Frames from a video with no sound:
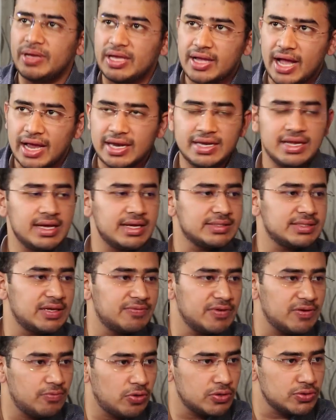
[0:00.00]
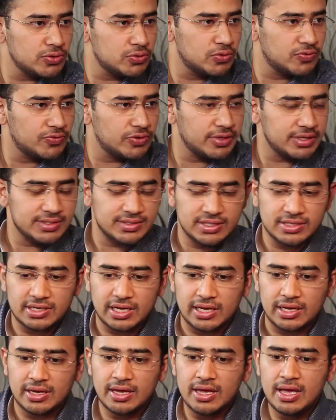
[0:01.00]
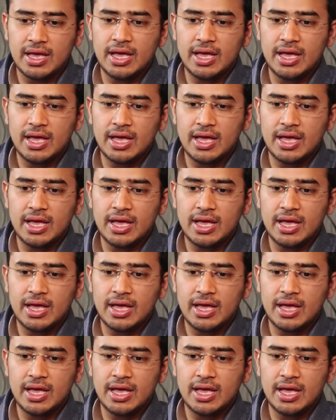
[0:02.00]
big ideas that we want to do for a city.